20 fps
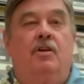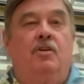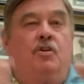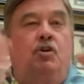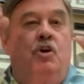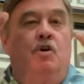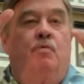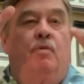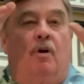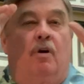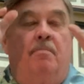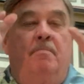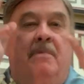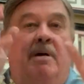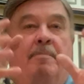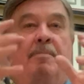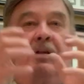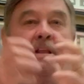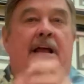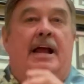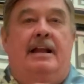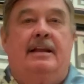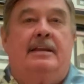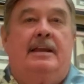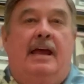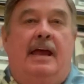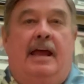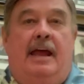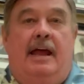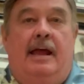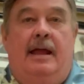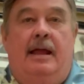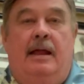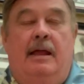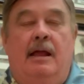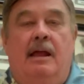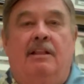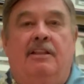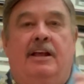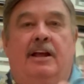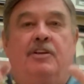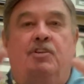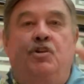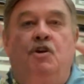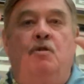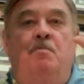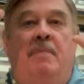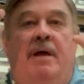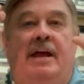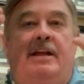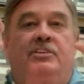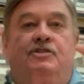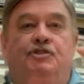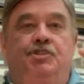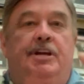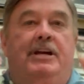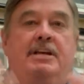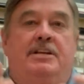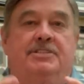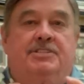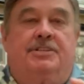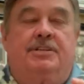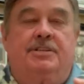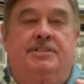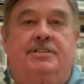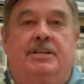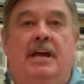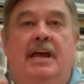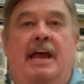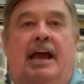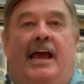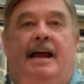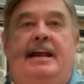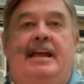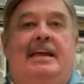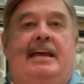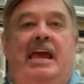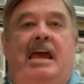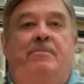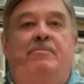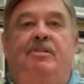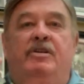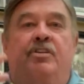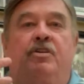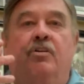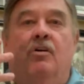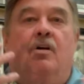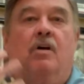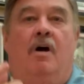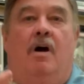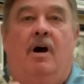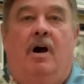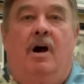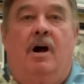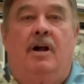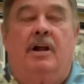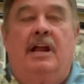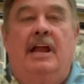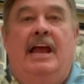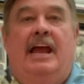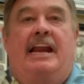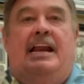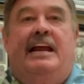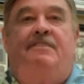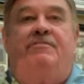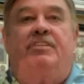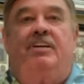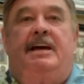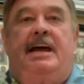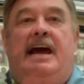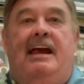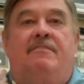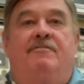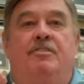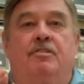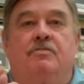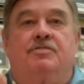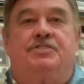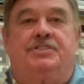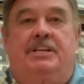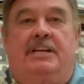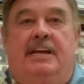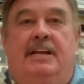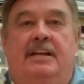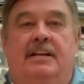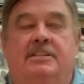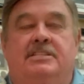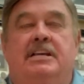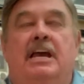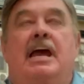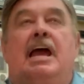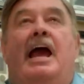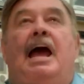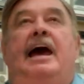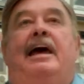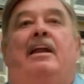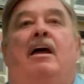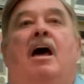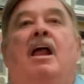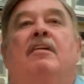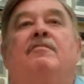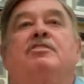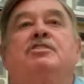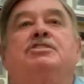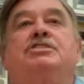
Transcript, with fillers: you remember that day that you met Jesus and he came into your heart and he forgave your sins and all of a